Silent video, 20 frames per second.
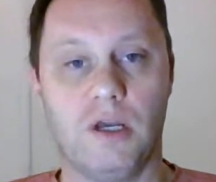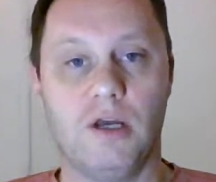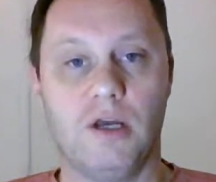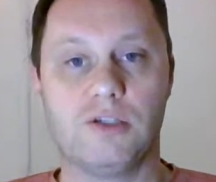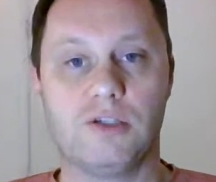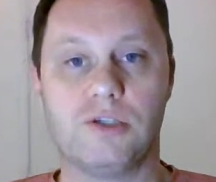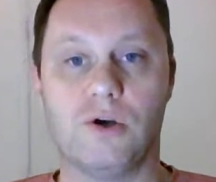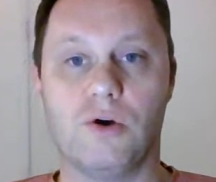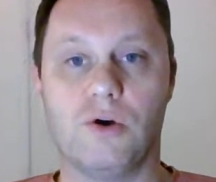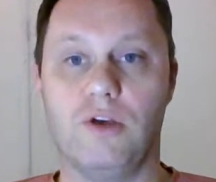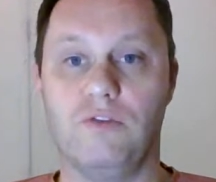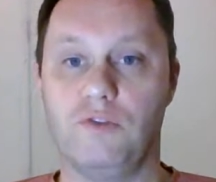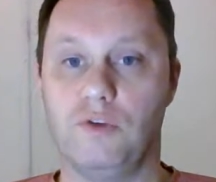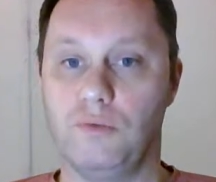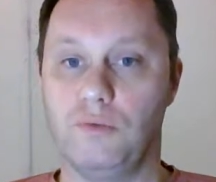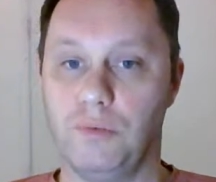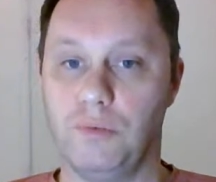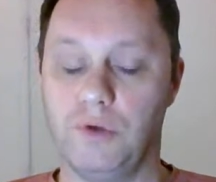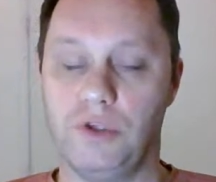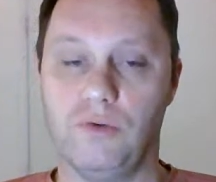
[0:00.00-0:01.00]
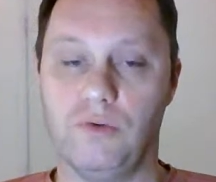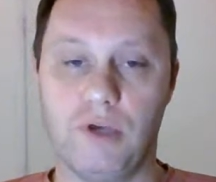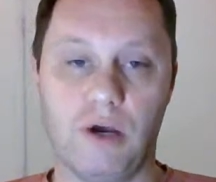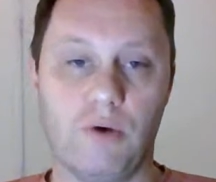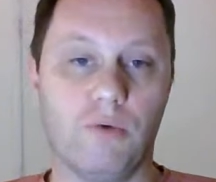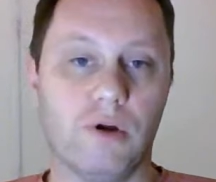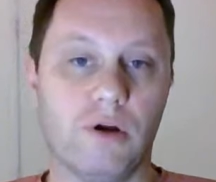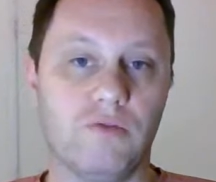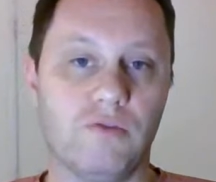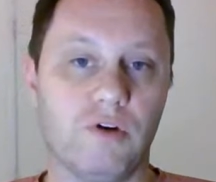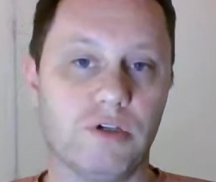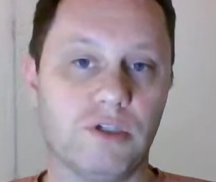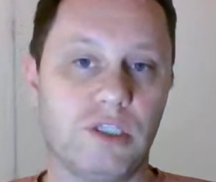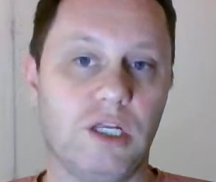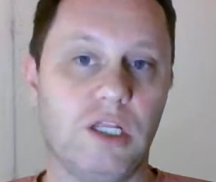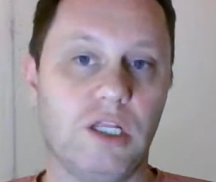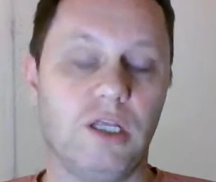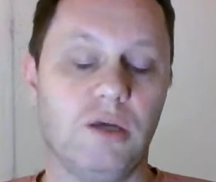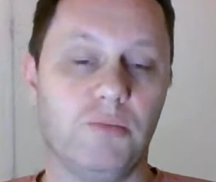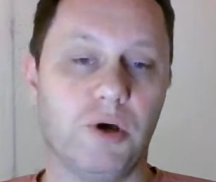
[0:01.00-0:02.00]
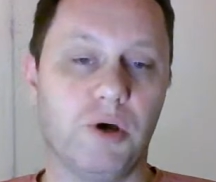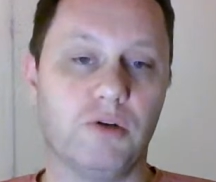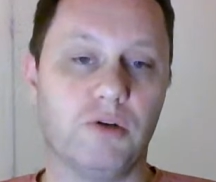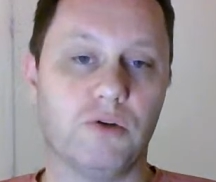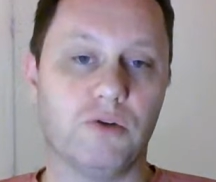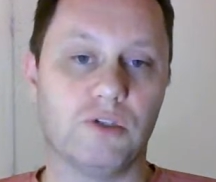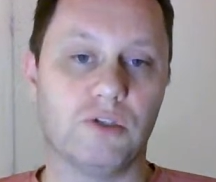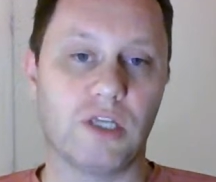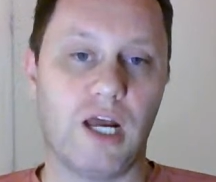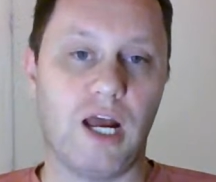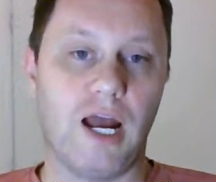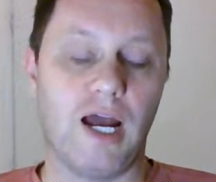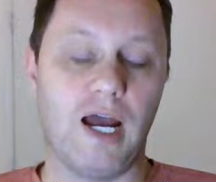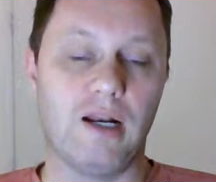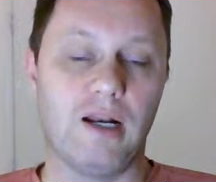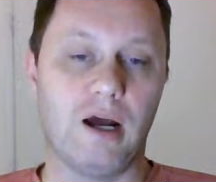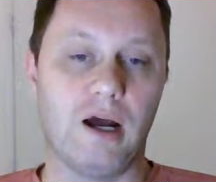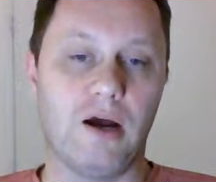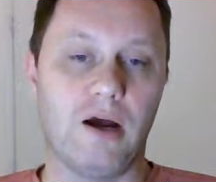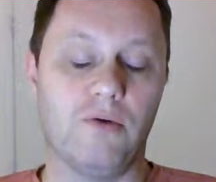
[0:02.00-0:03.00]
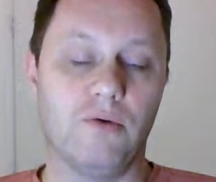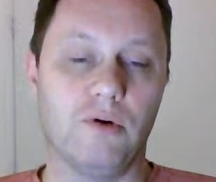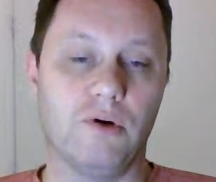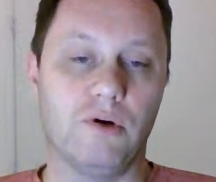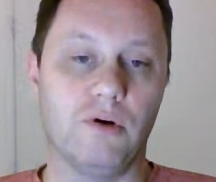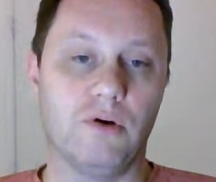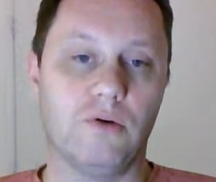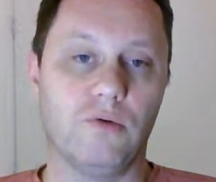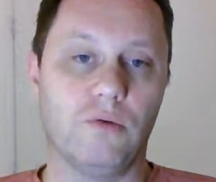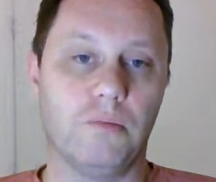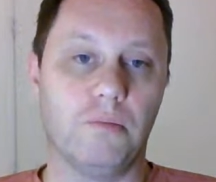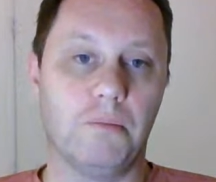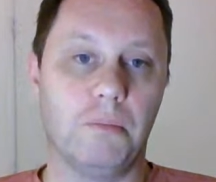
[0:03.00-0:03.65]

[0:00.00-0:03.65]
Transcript: So if you get one of our seedling bundles at our